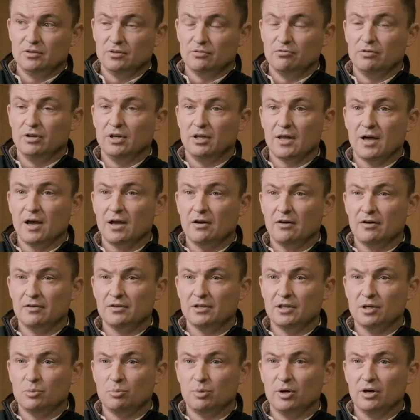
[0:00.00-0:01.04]
you really are
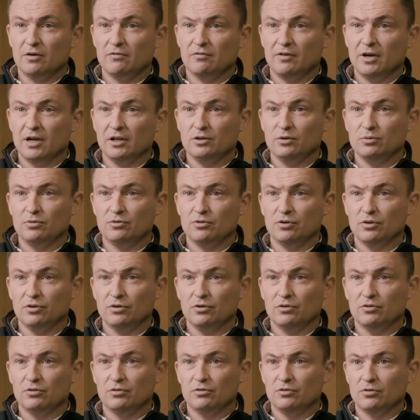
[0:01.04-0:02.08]
adding a bit of value to
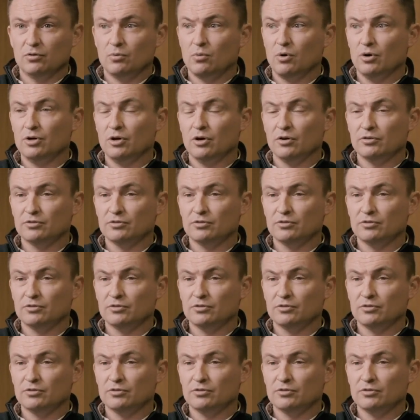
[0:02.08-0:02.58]
what you're